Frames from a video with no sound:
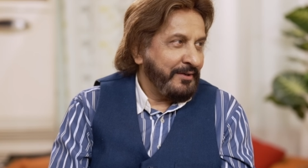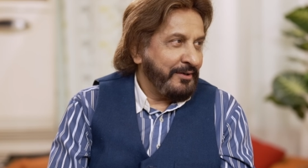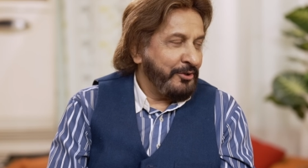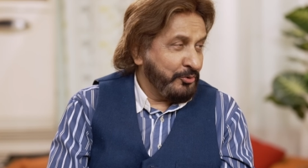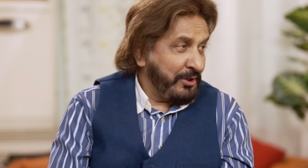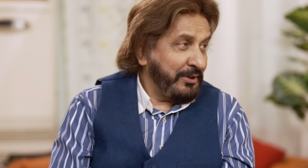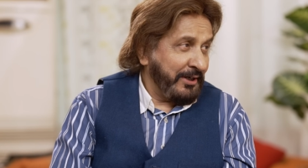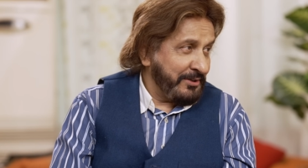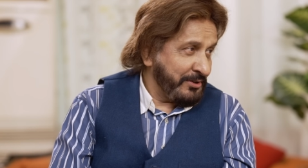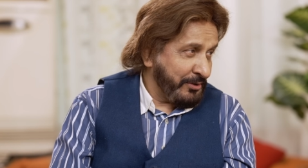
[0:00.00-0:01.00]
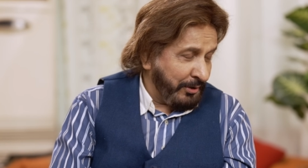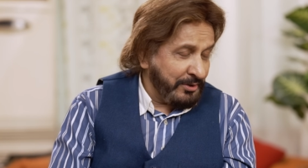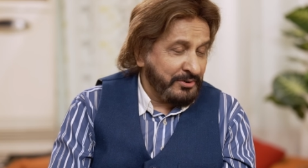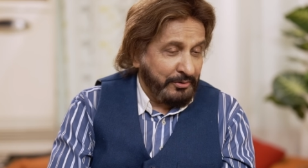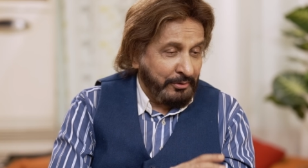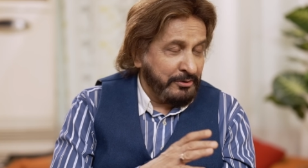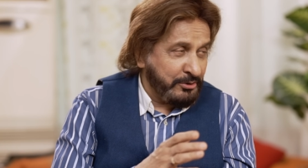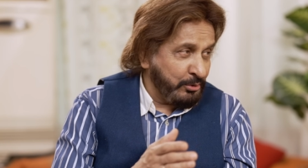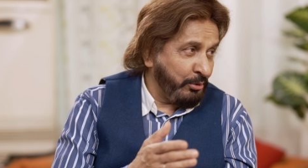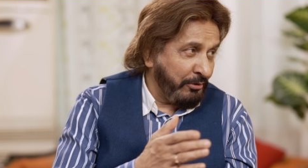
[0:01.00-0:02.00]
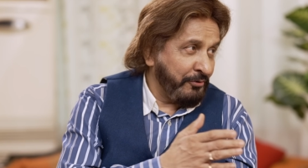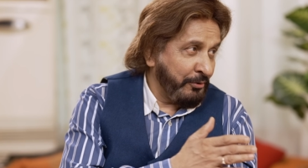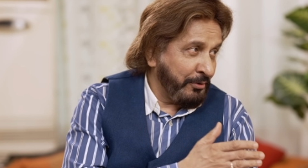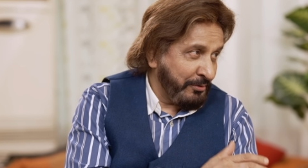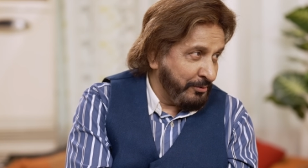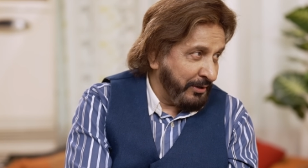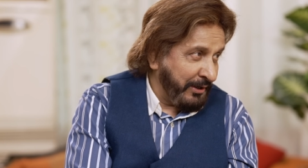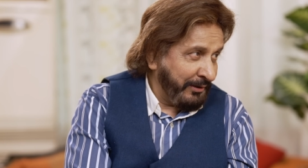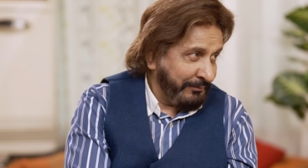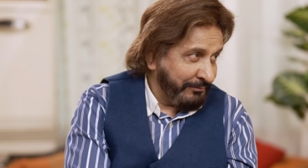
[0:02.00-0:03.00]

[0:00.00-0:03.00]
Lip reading: Do you think that is a cause also of your good health?